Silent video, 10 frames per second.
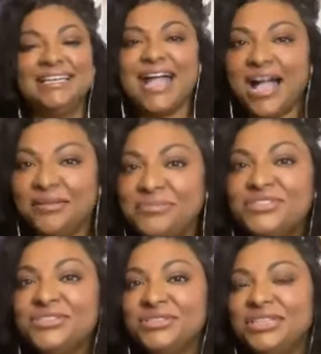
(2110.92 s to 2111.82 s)
it
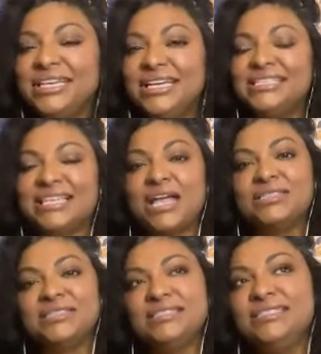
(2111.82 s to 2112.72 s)
absolutely is like
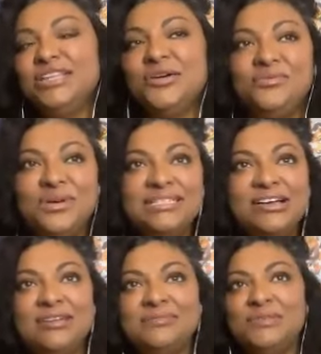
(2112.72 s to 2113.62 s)
you know one
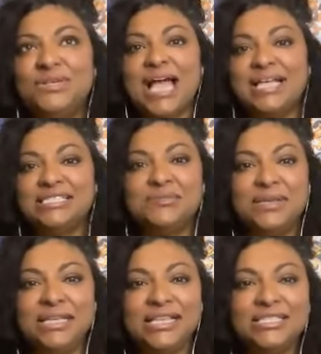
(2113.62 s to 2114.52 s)
time someone asked
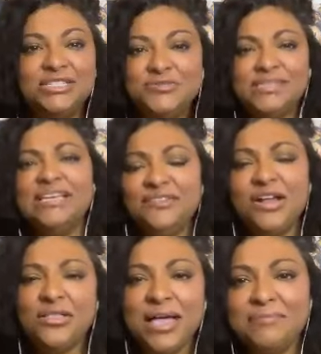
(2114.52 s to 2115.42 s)
me like do you believe in
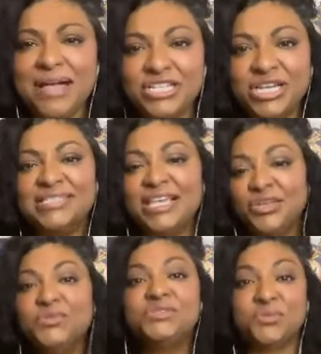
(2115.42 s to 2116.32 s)
all that magic because i
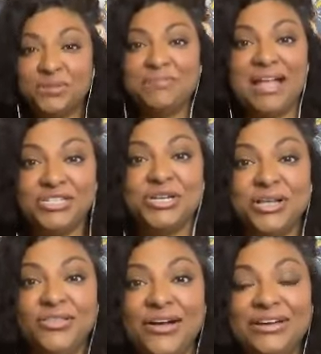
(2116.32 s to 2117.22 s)
use the word magic
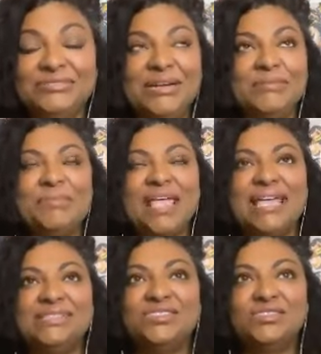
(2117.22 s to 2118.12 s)
a lot right mm-hmm.
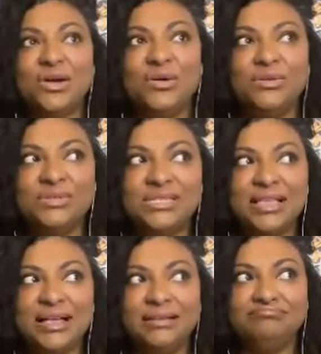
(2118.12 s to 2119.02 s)
and so mm-hmm. it was
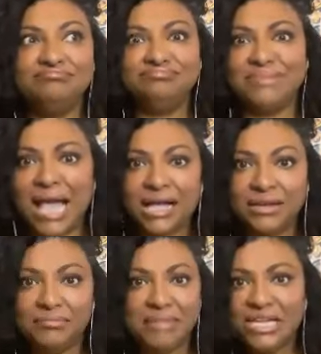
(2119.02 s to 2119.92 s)
like
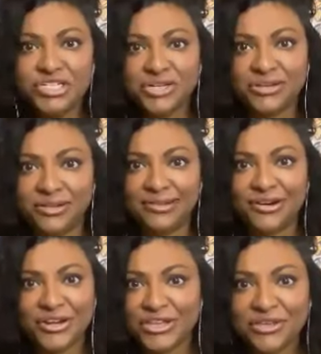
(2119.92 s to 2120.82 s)
yeah magical
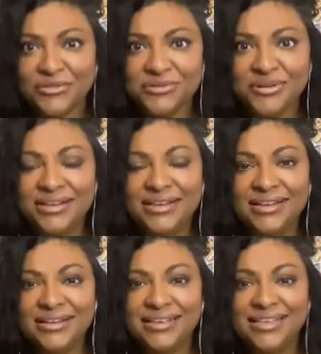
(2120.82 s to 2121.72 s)
aren't you
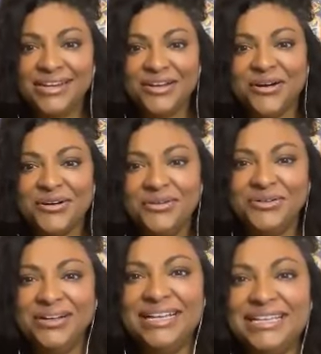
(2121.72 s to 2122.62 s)
mm-hmm. you know
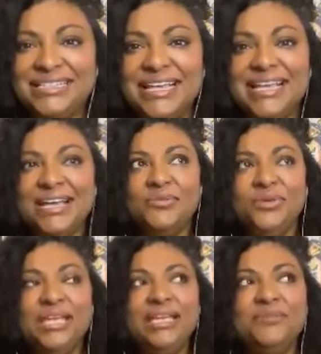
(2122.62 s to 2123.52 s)
mm-hmm.
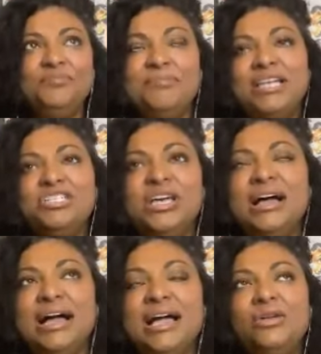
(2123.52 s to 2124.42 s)
we magic
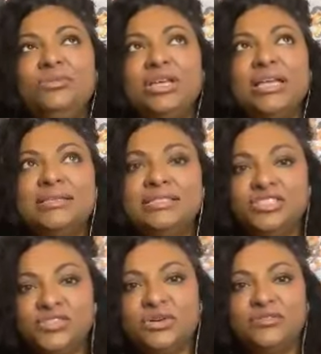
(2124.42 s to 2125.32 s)
i don't look at it as
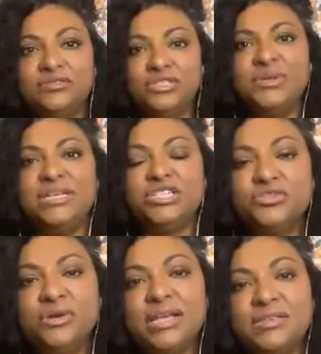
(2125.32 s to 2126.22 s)
just sort of doing
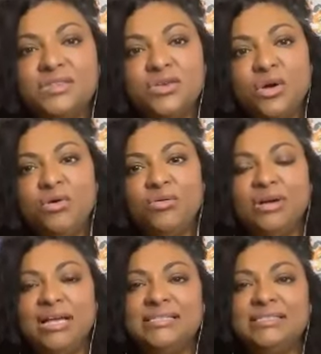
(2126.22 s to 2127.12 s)
tricks
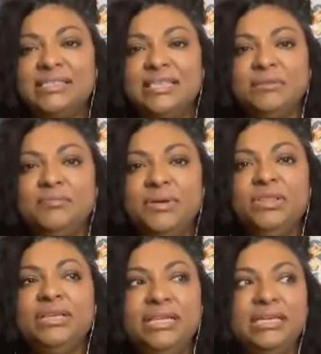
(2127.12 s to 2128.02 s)
no it's the
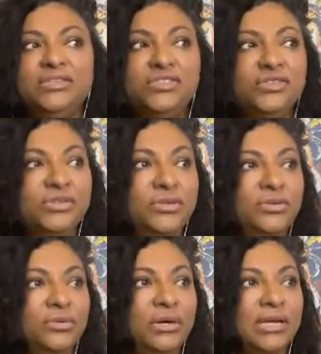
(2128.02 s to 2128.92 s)
ability
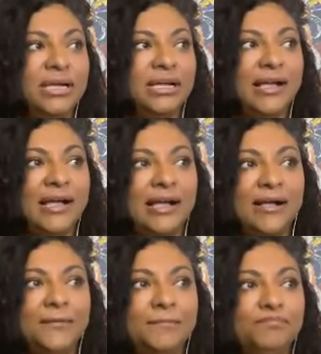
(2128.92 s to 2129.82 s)
to
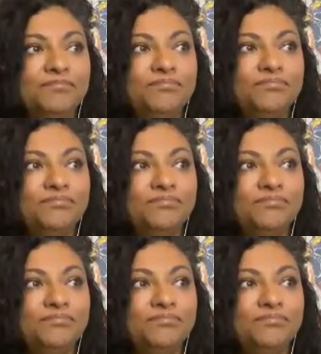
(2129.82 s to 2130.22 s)
um